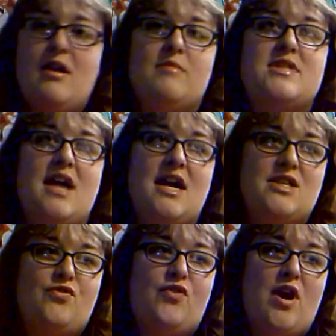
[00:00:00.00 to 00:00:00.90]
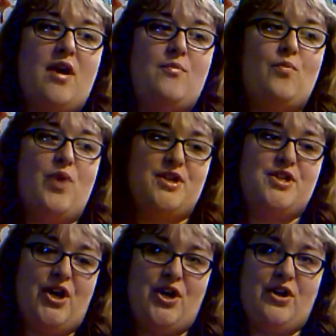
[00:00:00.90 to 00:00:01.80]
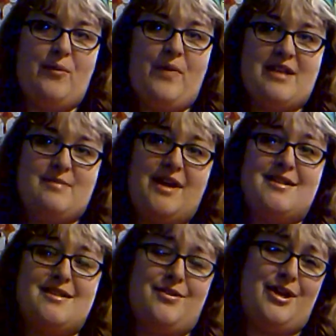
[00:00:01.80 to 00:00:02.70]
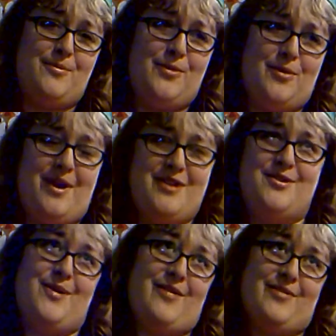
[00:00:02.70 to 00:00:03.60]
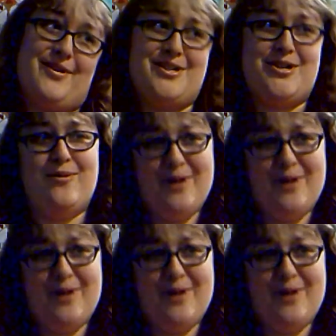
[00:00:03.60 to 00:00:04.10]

besides from Will Turner, that's because it's a little Bloom, I do have a crush on Orlando